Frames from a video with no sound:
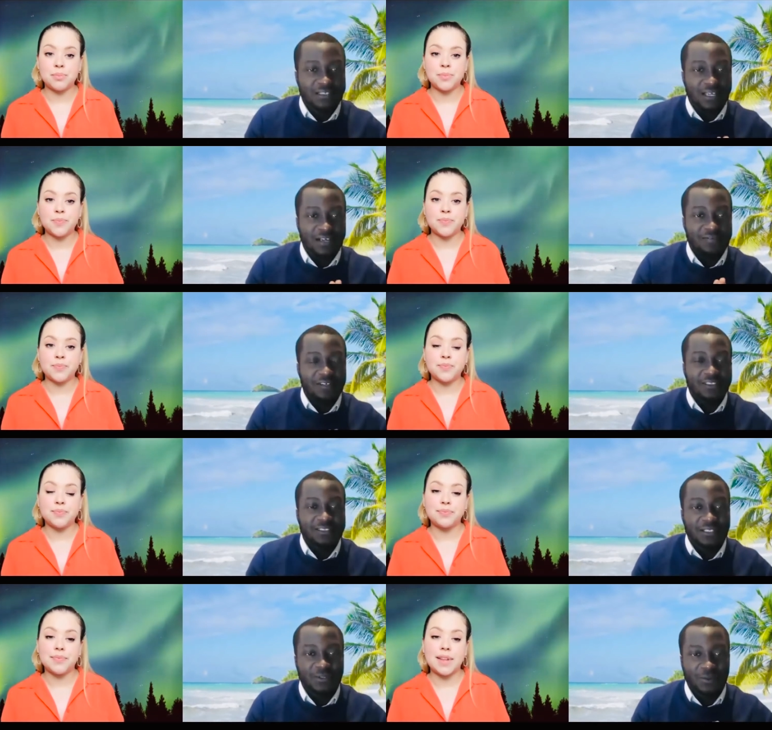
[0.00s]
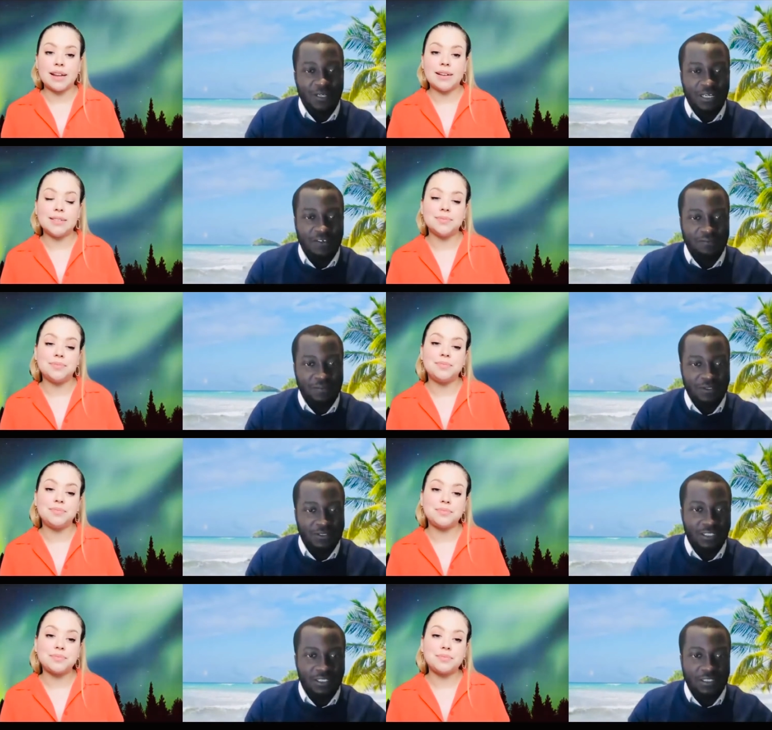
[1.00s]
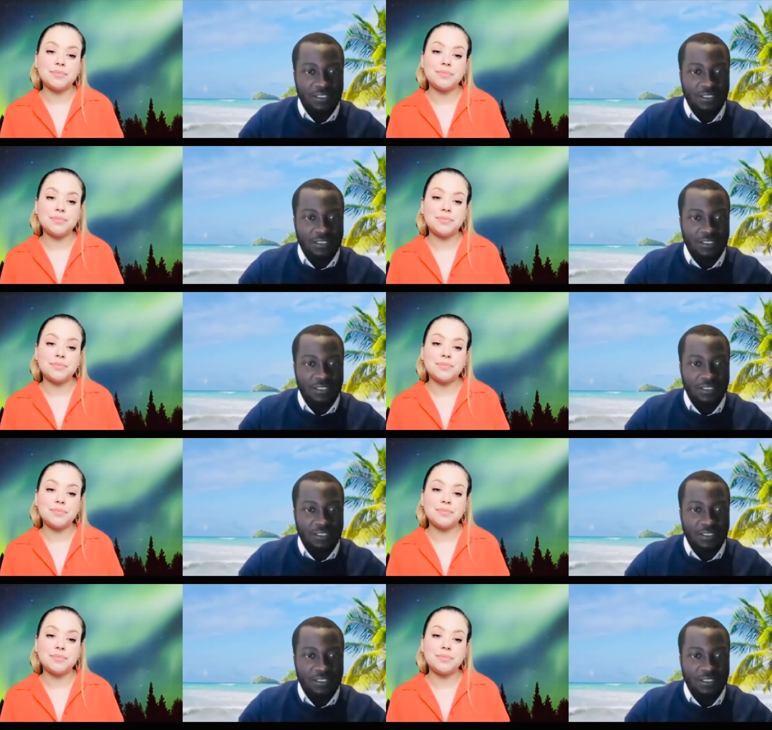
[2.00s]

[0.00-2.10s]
Speaker 1: affected your life personally?